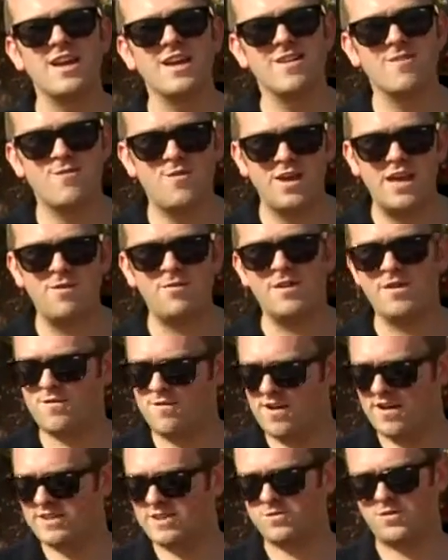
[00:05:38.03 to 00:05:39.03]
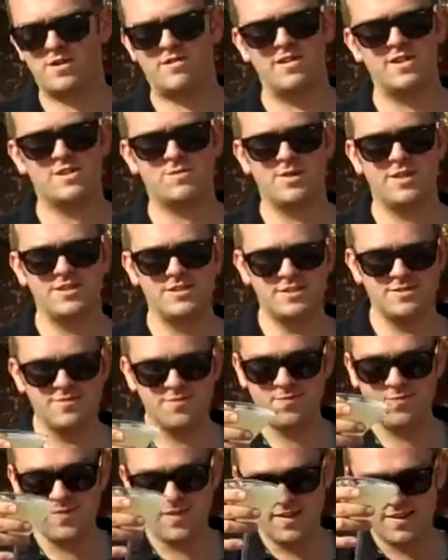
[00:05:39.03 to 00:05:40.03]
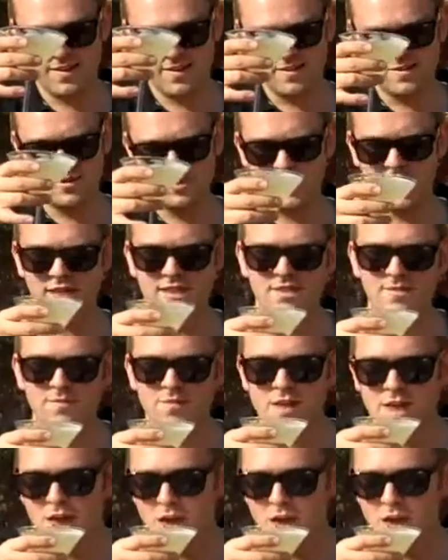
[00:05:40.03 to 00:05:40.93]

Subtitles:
drink for you and your friends for Christmas. Cheers.